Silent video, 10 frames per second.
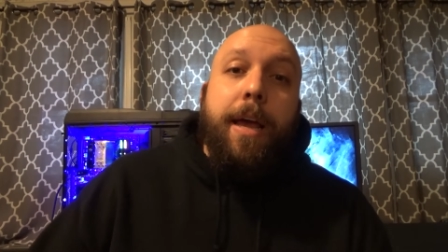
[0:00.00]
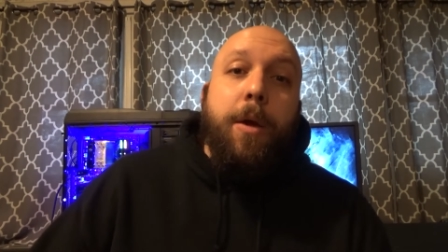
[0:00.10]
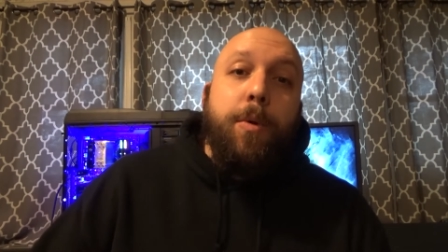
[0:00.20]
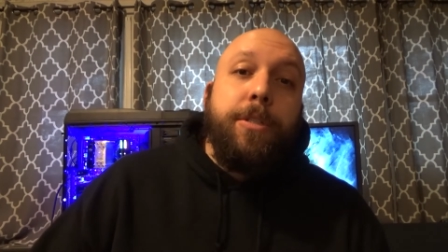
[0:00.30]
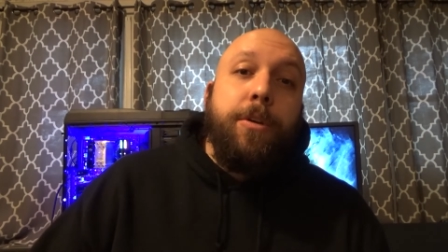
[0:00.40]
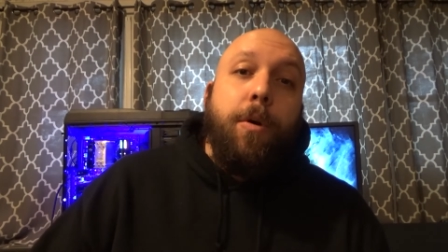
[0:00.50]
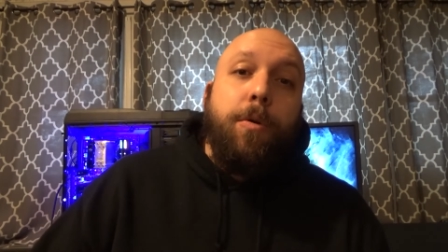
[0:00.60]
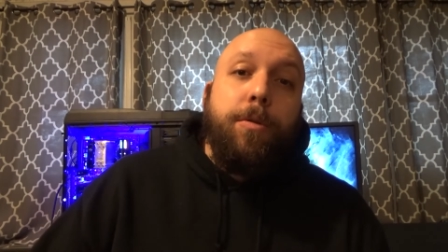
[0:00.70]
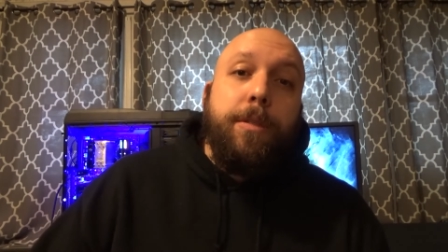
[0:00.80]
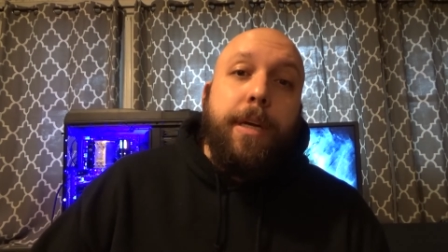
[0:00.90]
It was an
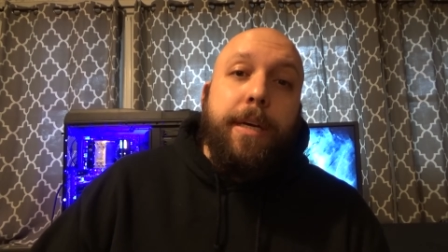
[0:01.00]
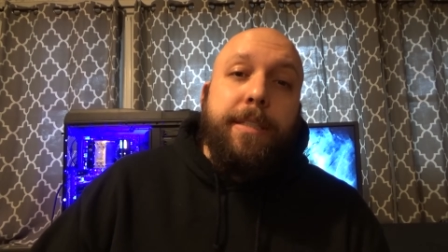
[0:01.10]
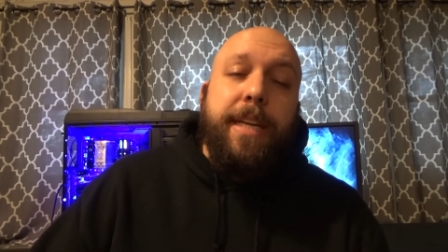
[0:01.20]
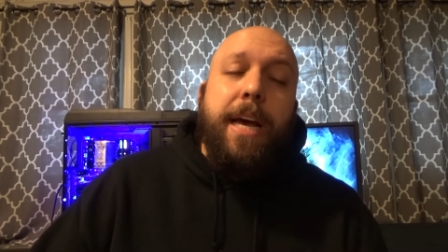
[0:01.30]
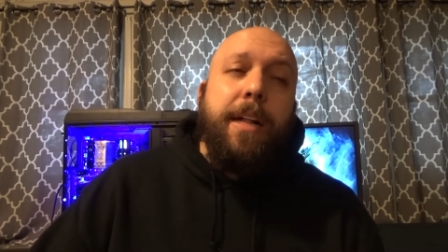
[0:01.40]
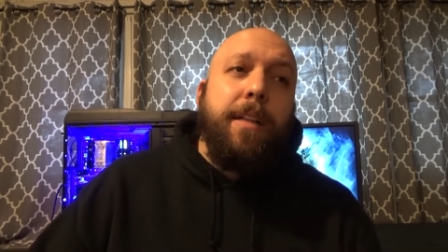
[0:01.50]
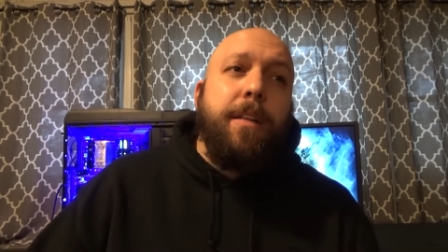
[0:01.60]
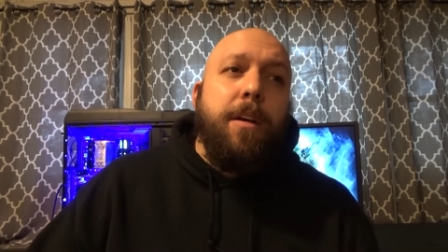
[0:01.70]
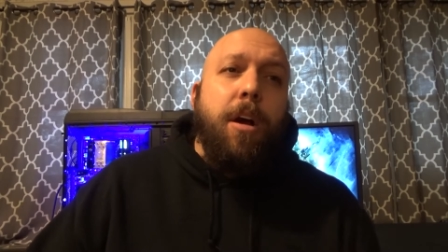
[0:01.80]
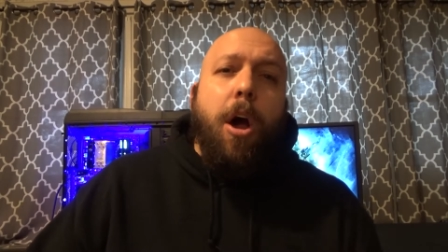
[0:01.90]
old Dell